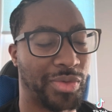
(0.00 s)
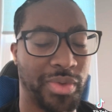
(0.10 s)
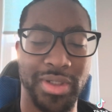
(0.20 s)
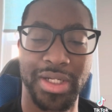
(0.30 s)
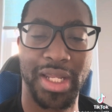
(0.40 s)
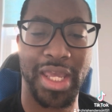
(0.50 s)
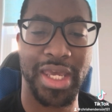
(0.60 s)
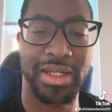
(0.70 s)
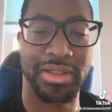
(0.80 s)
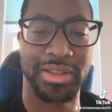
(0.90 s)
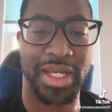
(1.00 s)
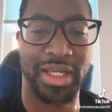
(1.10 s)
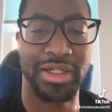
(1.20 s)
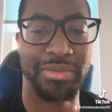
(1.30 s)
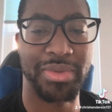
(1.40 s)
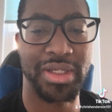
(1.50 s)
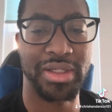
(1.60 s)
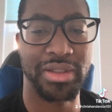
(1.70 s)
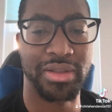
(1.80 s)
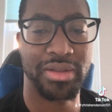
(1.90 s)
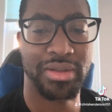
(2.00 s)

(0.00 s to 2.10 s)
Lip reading: like, well, they can't exactly mean